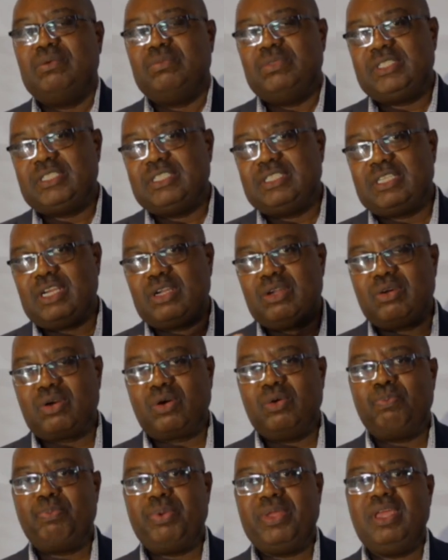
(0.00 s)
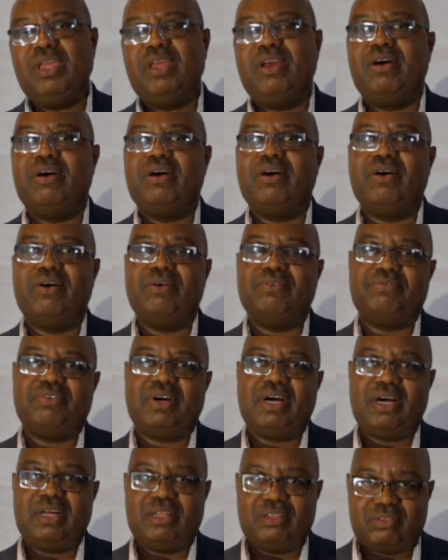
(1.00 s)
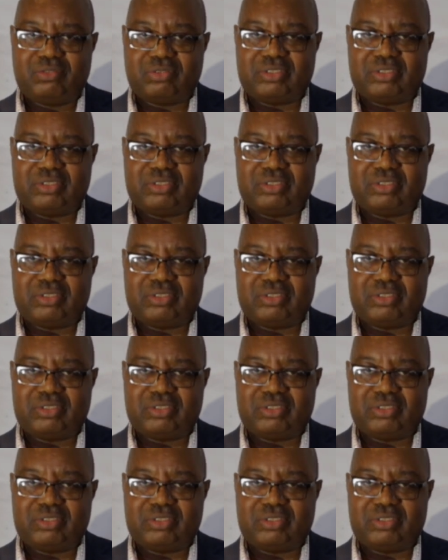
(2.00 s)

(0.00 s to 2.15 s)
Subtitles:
which is a grouping of